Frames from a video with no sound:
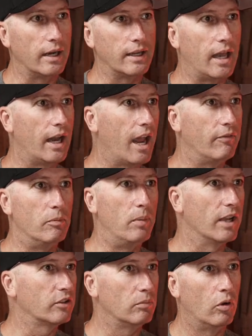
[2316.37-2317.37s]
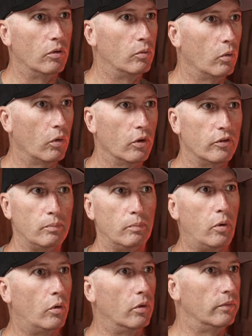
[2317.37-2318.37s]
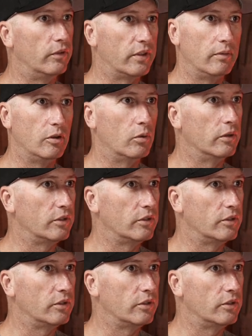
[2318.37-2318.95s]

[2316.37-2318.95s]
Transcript: I kind of have the best of both worlds, pulling 71,